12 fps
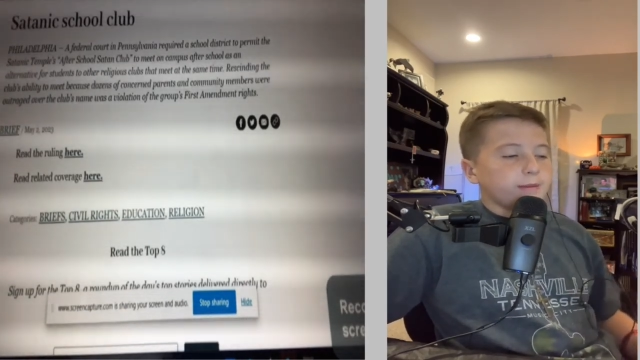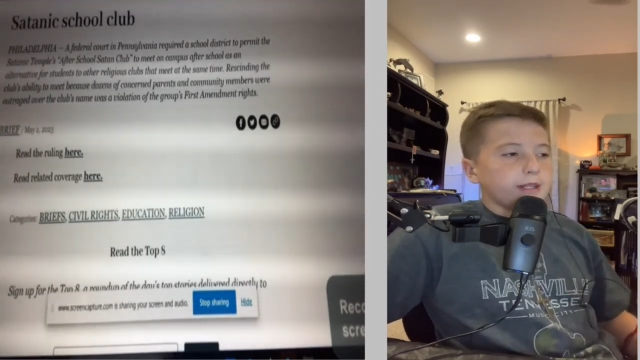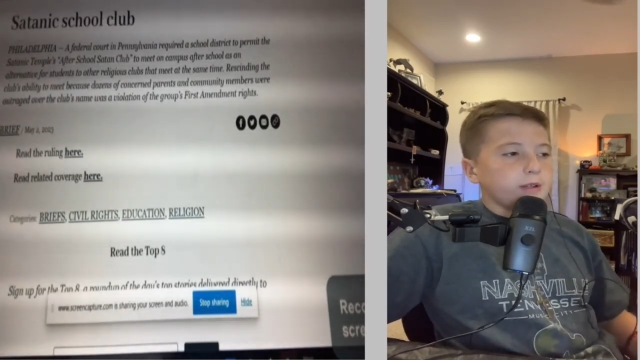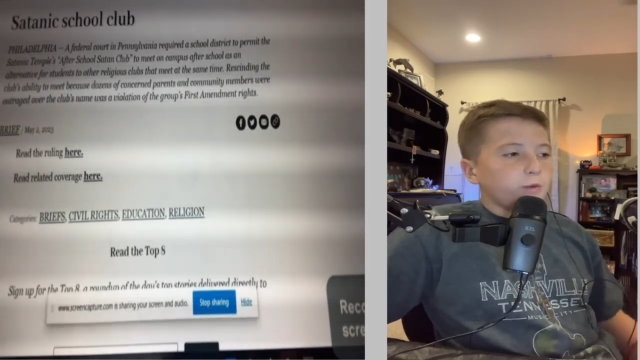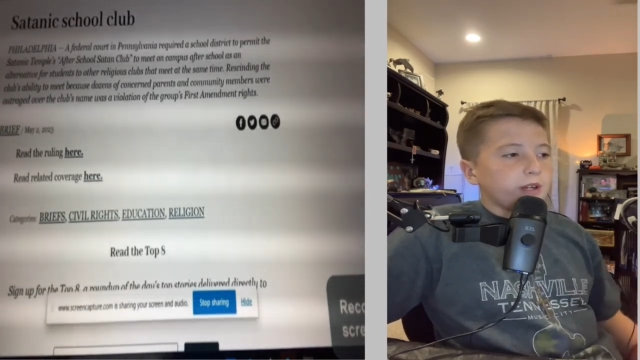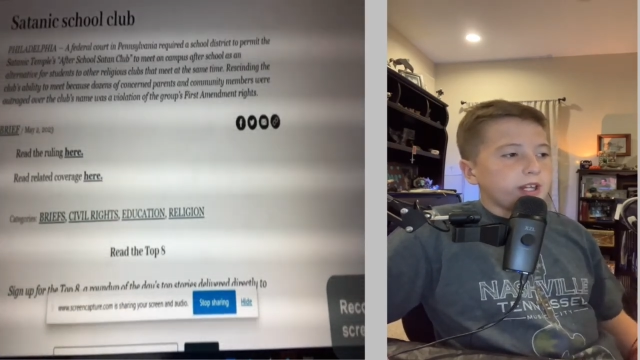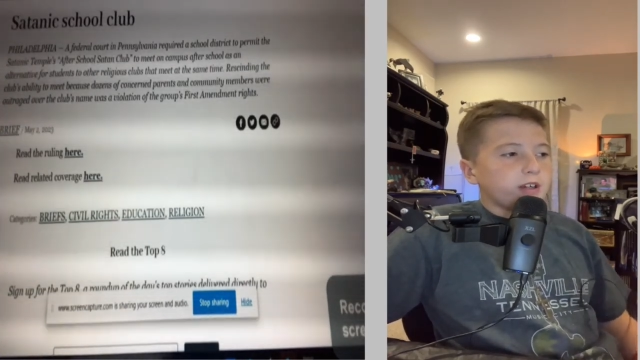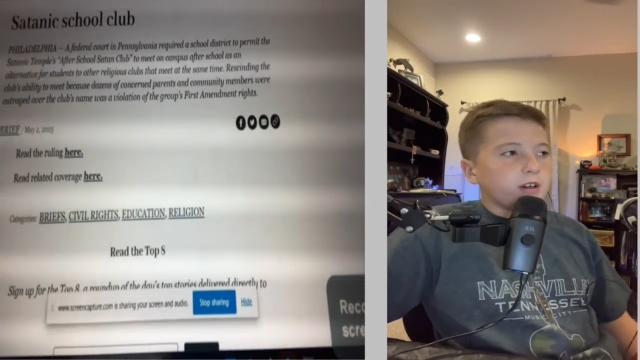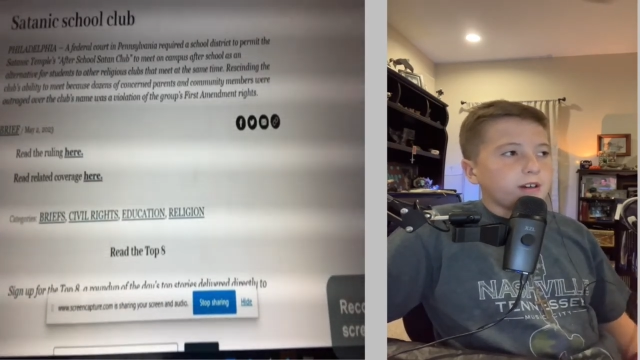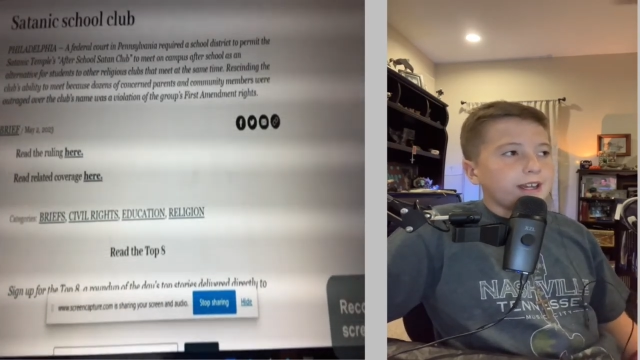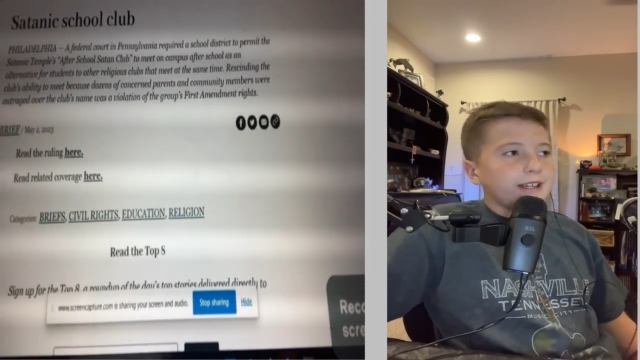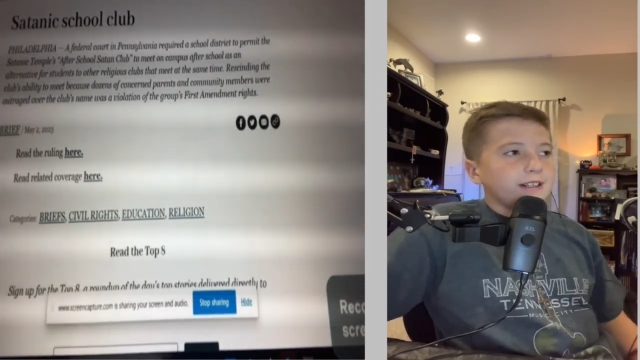to be
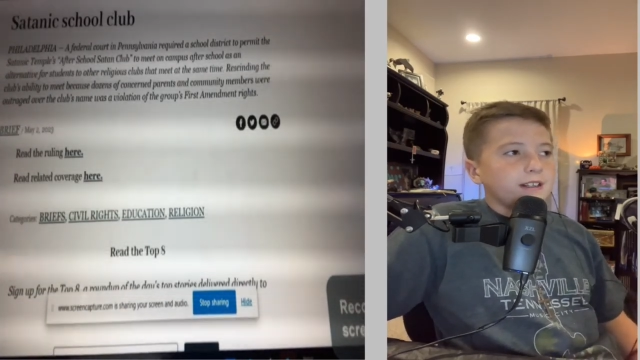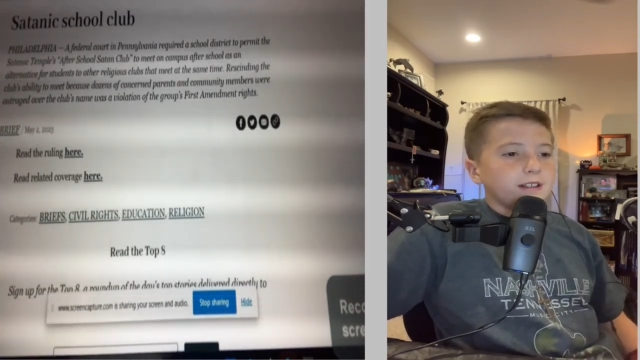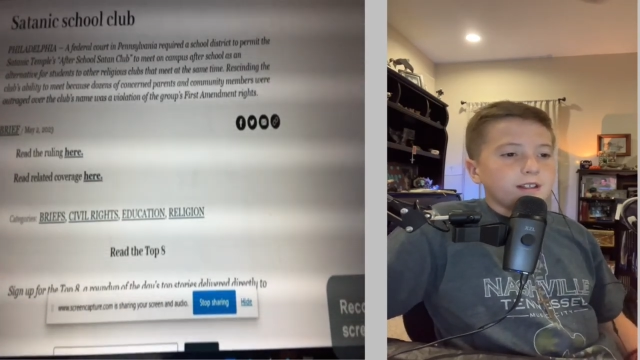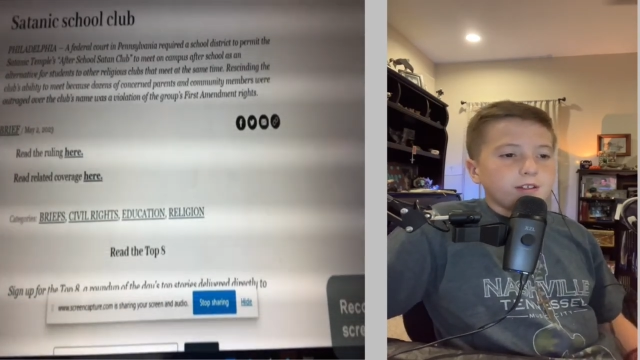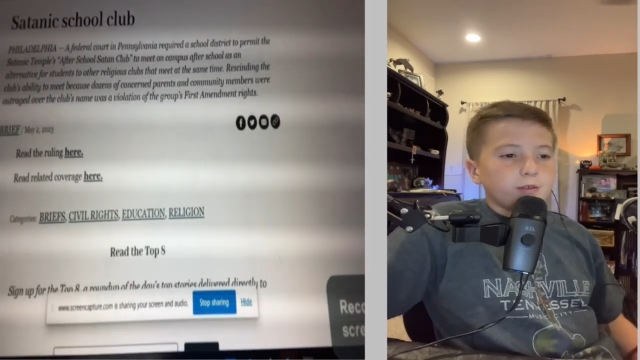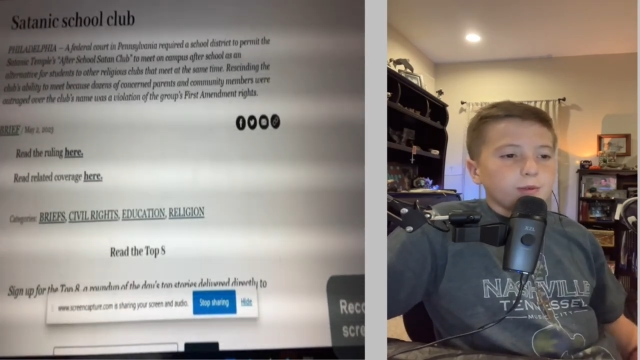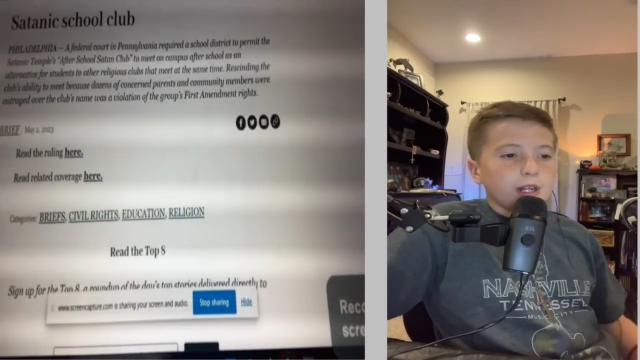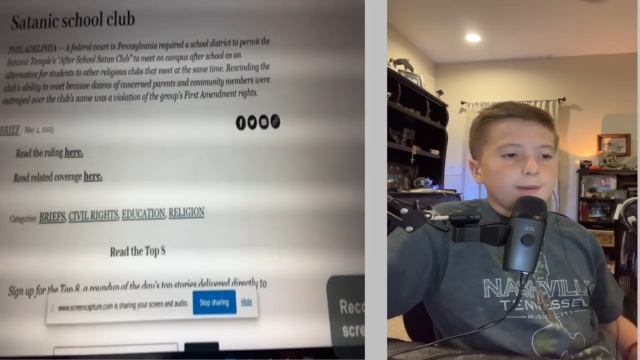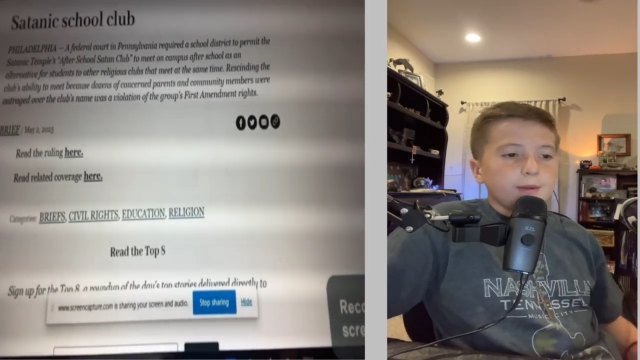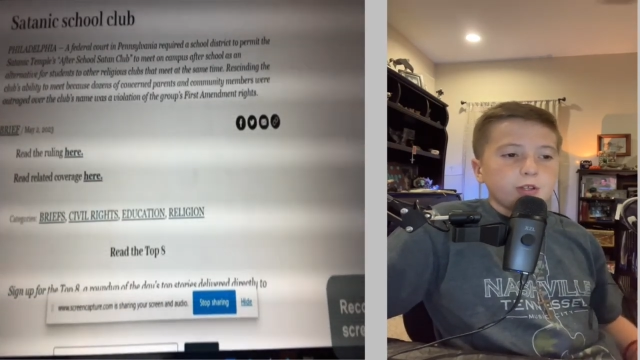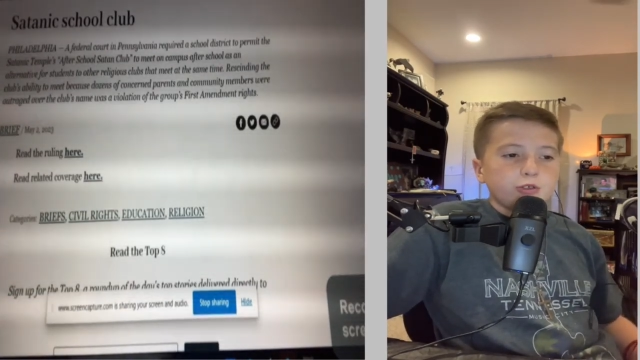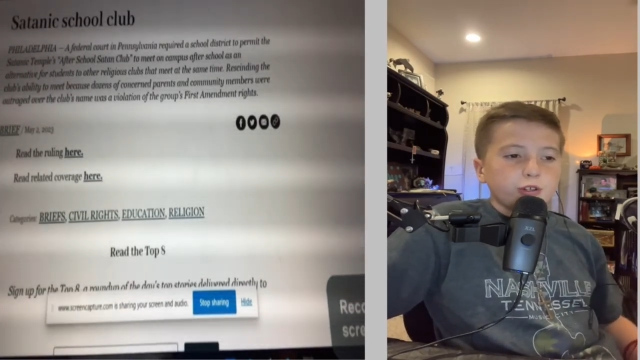reincarnated into
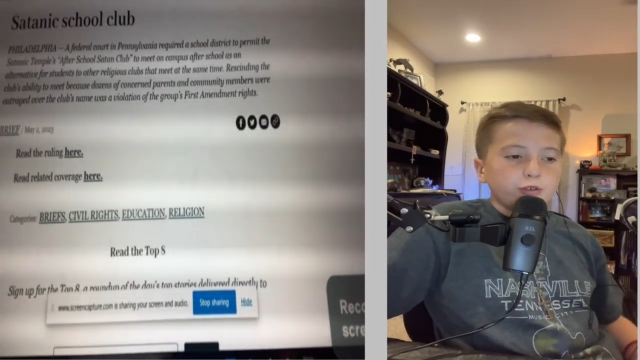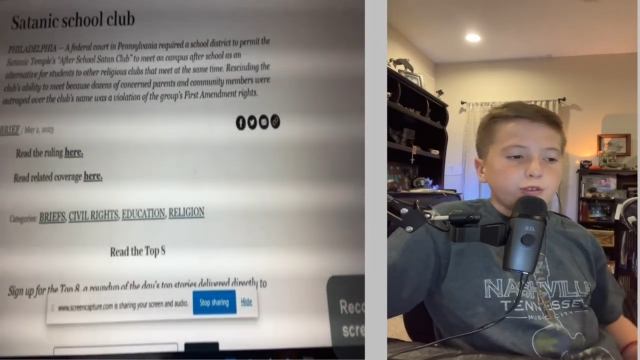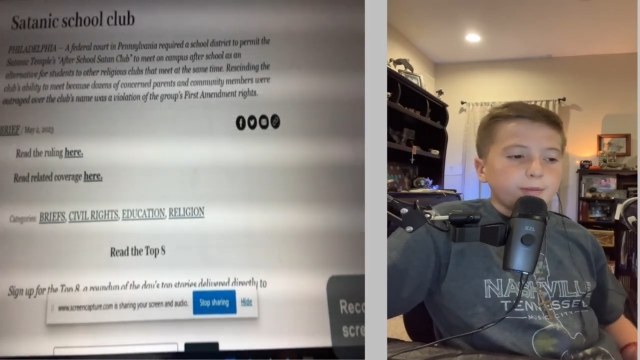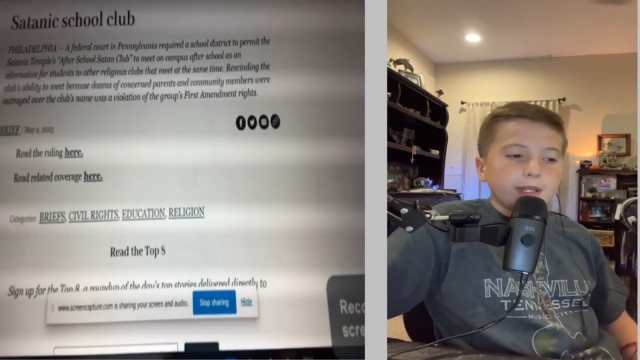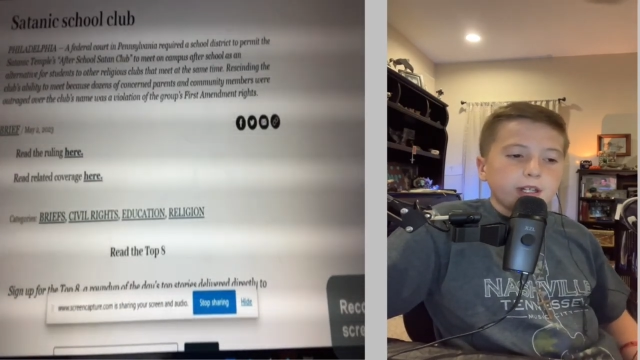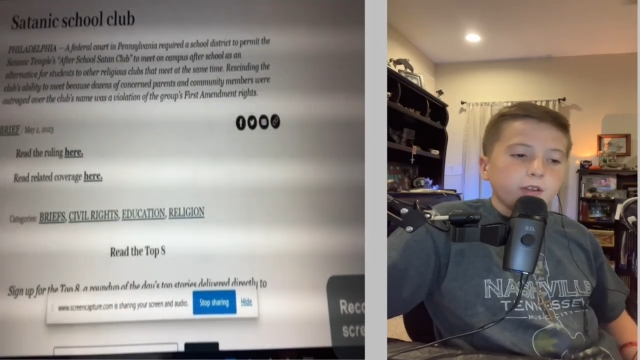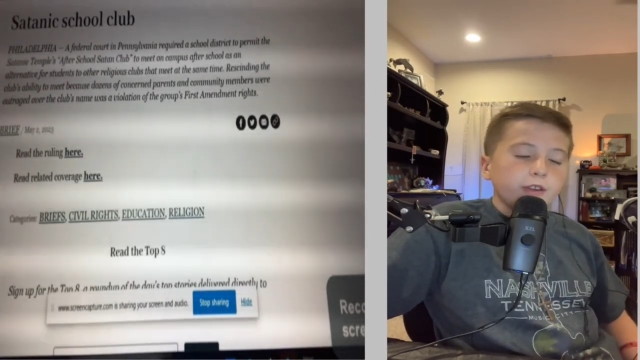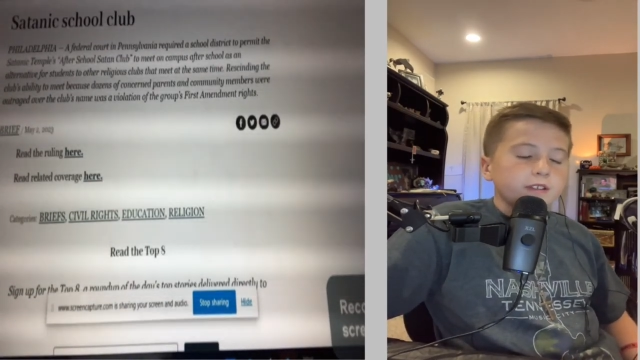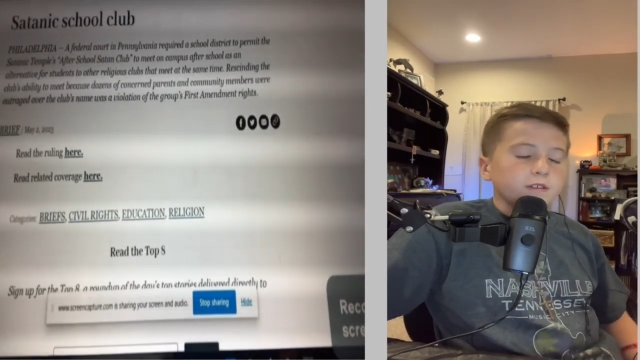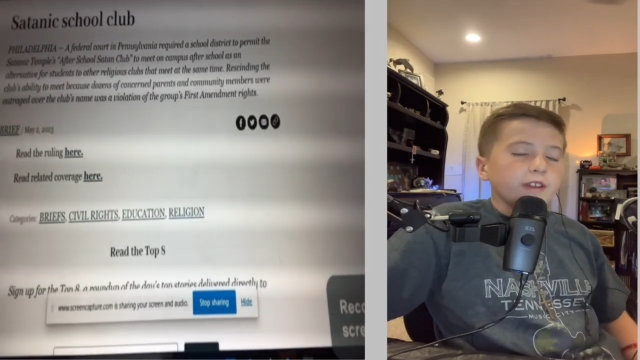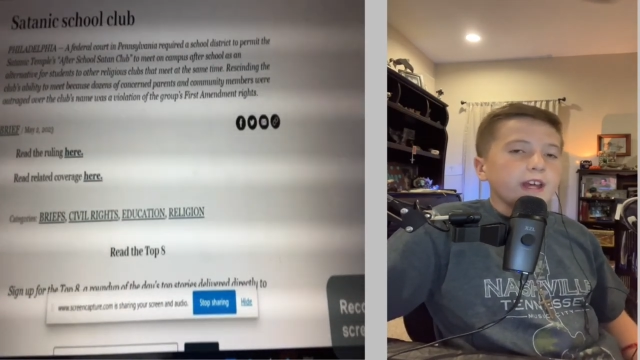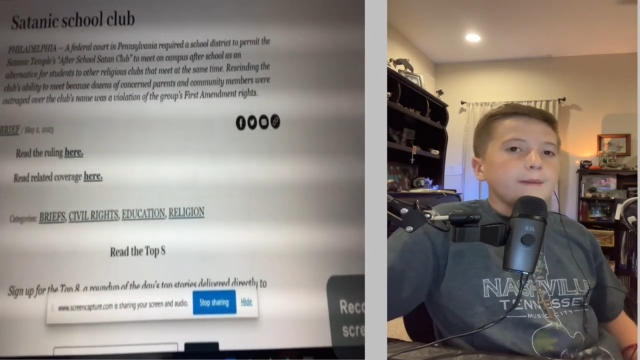whatever you choose to be or
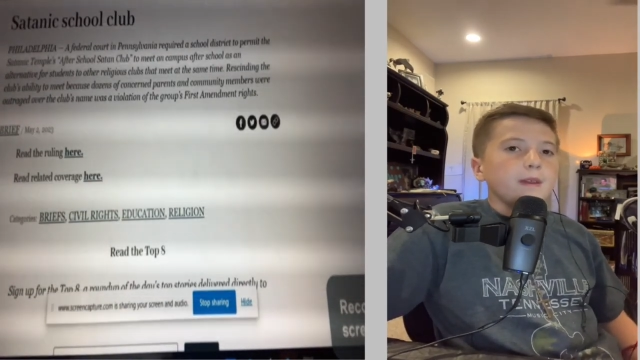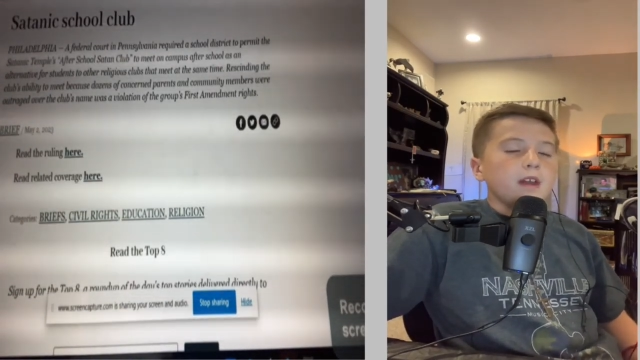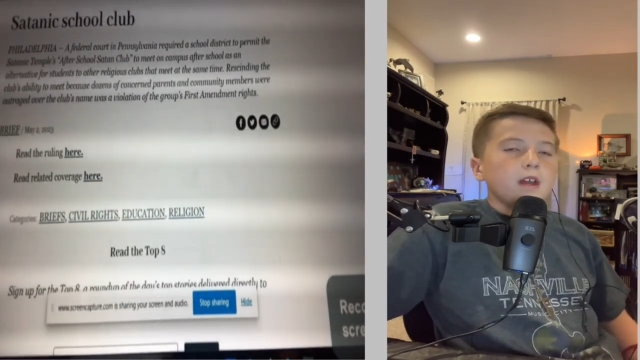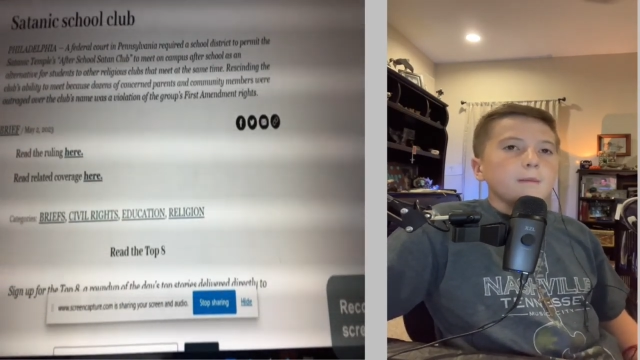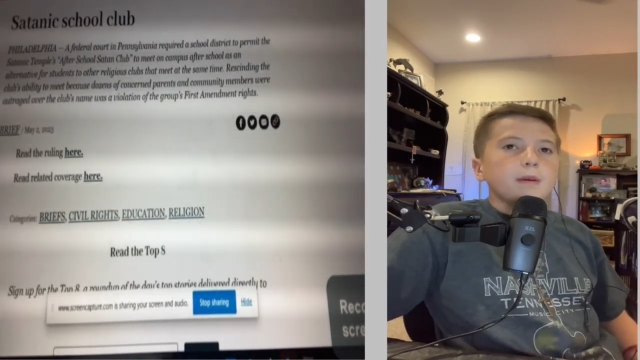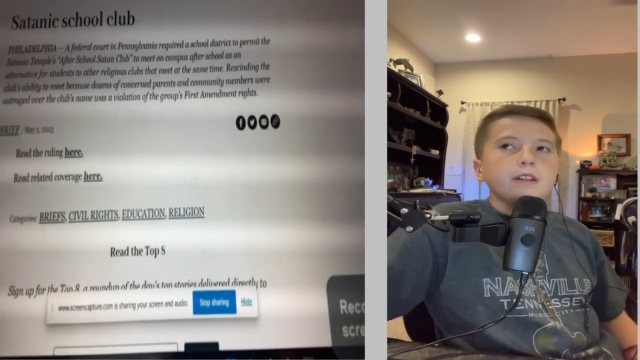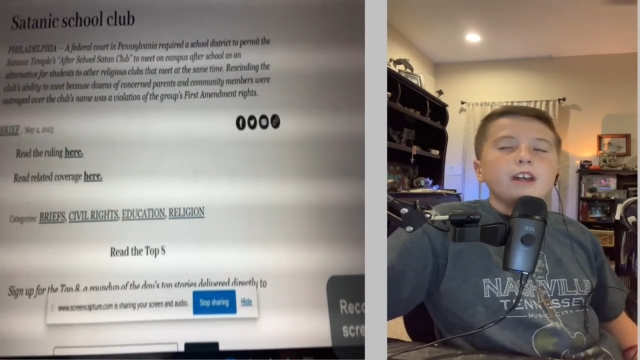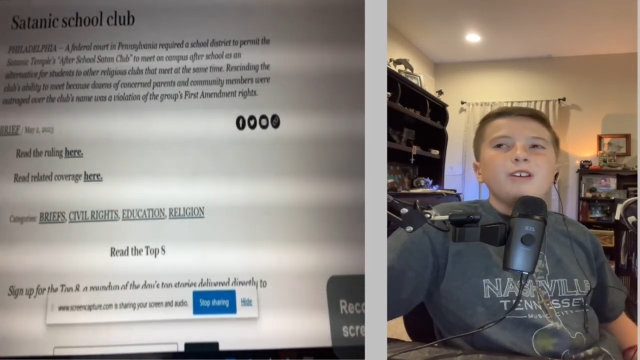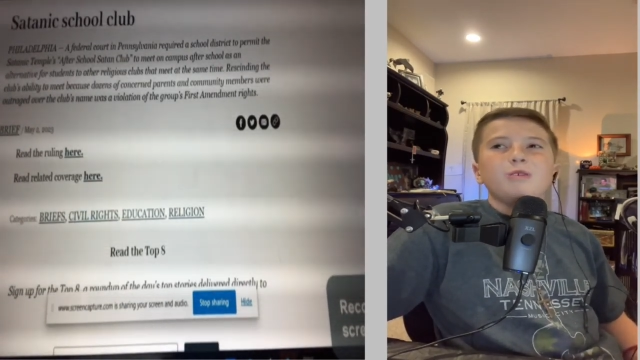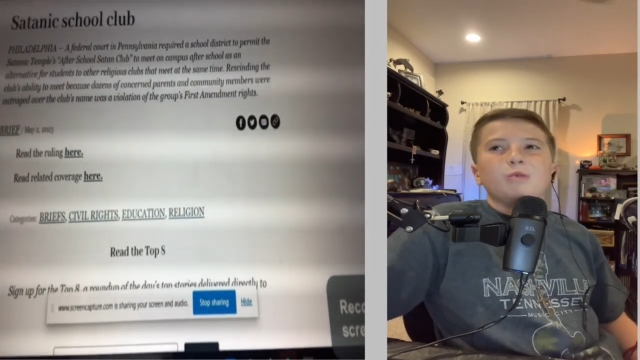this or that. But no.